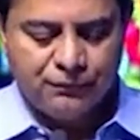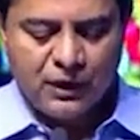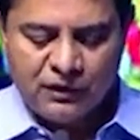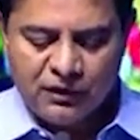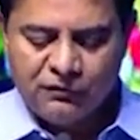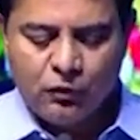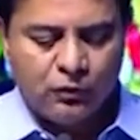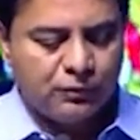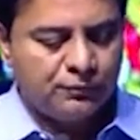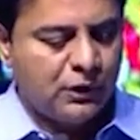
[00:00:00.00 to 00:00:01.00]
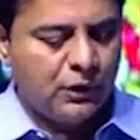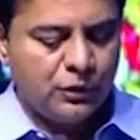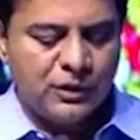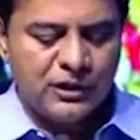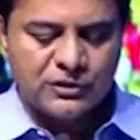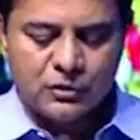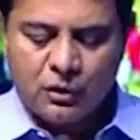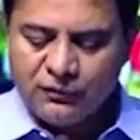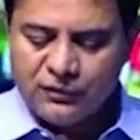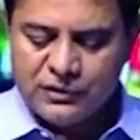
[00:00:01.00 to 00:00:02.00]
Therefore, today's
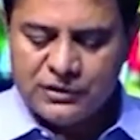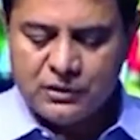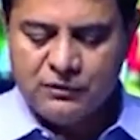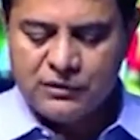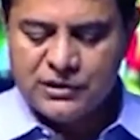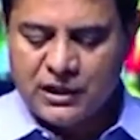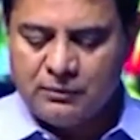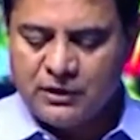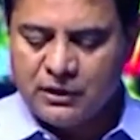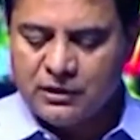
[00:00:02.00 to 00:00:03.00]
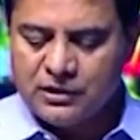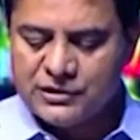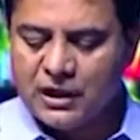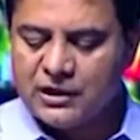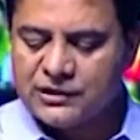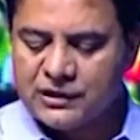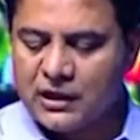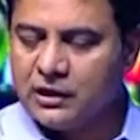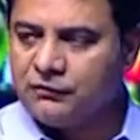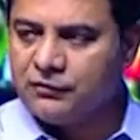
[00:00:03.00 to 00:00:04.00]
conference, which is aimed at increasing
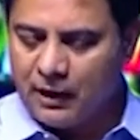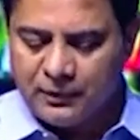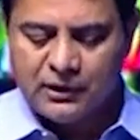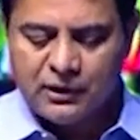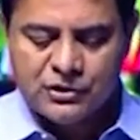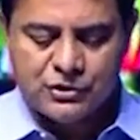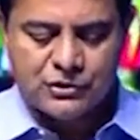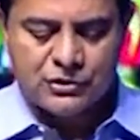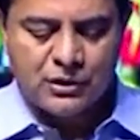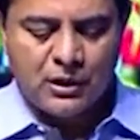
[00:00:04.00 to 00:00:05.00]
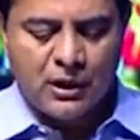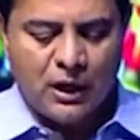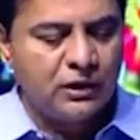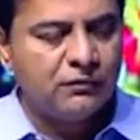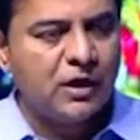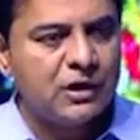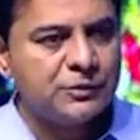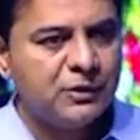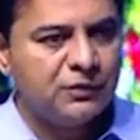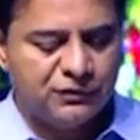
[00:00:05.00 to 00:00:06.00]
understanding of the applications and
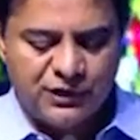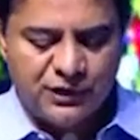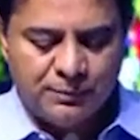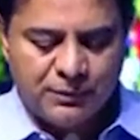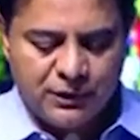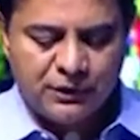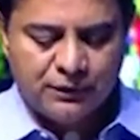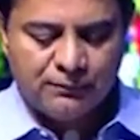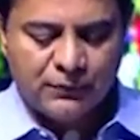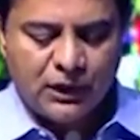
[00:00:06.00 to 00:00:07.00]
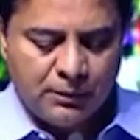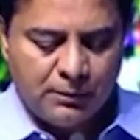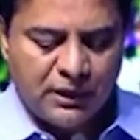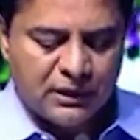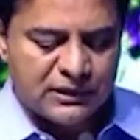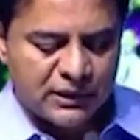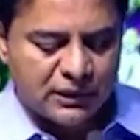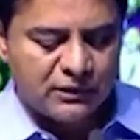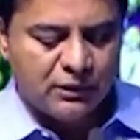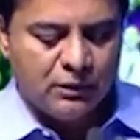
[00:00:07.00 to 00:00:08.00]
advancement of 3D printing in the medical sector,